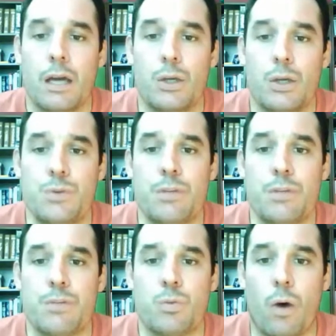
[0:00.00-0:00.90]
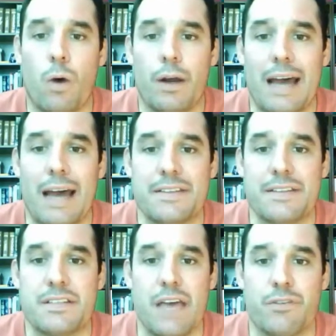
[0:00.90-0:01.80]
Use numbers 1 and
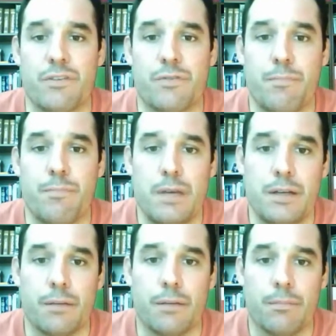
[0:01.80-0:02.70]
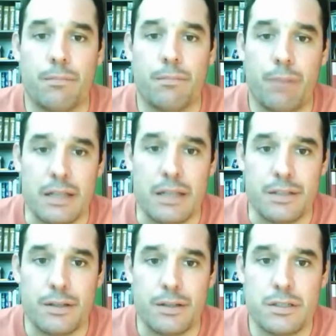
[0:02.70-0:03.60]
7 for medium
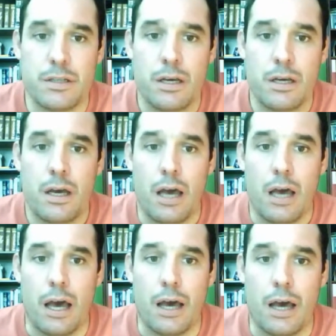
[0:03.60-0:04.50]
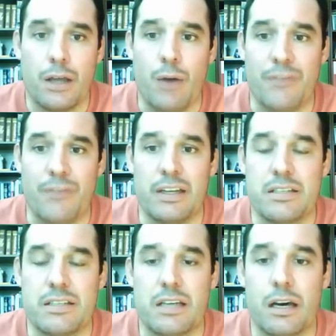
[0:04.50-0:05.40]
pleasantness. You have to
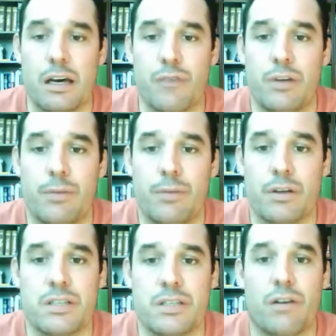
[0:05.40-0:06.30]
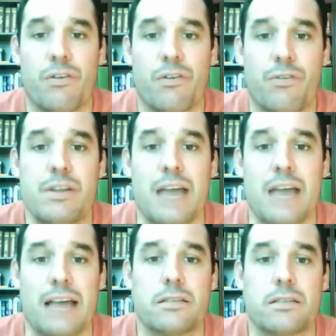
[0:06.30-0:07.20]
listen carefully because there are 3
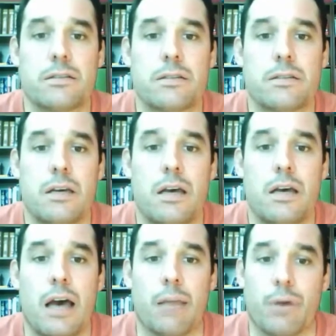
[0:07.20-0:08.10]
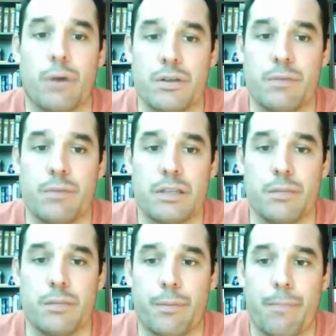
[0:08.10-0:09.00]
tasks and I'm going to mix them
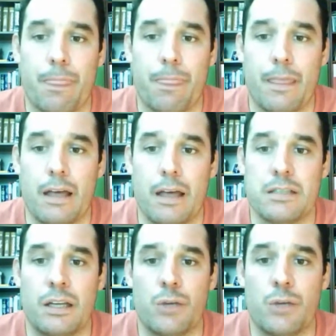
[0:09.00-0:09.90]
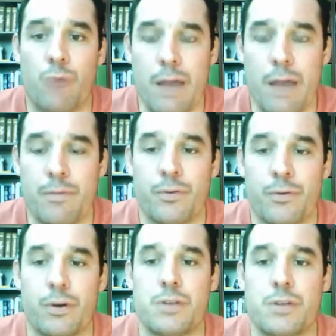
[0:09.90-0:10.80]
up. I'll tell you right
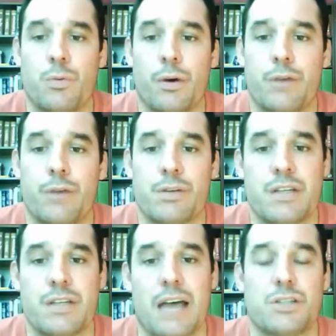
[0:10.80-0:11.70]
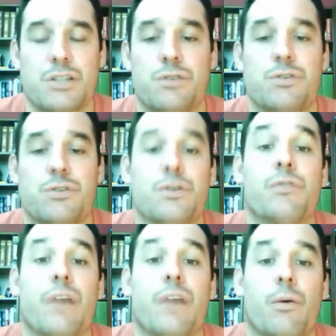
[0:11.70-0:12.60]
before each word which task you should do
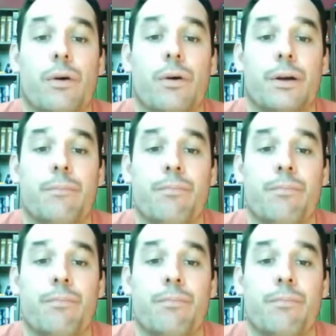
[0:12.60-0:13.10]
for that word.